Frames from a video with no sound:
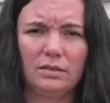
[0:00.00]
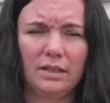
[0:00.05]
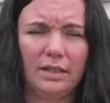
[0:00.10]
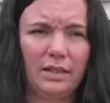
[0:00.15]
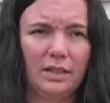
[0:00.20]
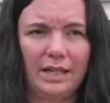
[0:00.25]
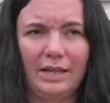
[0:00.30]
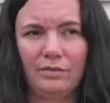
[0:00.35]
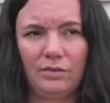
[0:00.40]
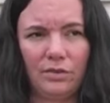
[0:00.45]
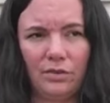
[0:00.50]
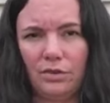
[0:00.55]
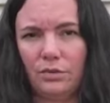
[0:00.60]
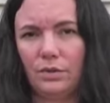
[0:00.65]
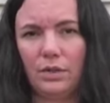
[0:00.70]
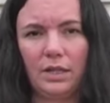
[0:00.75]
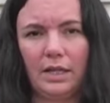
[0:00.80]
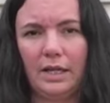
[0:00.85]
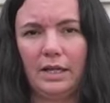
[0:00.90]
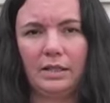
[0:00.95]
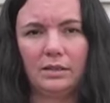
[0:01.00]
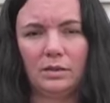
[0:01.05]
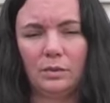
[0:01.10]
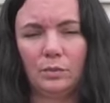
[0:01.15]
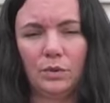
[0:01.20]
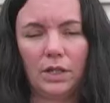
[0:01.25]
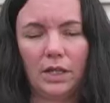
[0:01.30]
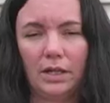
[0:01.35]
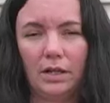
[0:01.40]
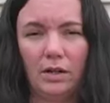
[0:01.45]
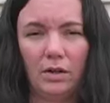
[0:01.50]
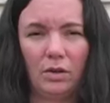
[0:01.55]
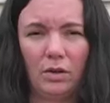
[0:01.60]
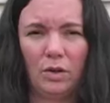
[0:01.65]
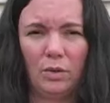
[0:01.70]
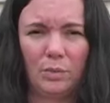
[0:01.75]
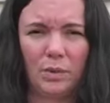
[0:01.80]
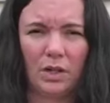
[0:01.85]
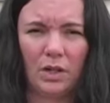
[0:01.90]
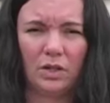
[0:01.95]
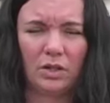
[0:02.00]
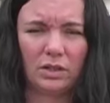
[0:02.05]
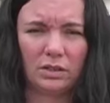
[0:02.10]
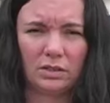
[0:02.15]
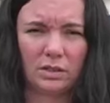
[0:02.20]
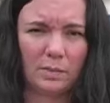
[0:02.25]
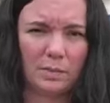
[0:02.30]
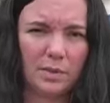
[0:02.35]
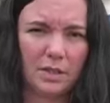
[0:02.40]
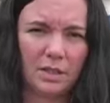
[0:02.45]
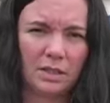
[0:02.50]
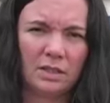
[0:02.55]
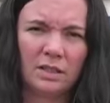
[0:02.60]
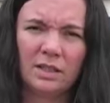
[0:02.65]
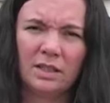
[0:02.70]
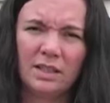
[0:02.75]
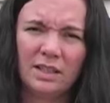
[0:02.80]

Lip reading: Like after 3 days, I'm ready to go home and cook something.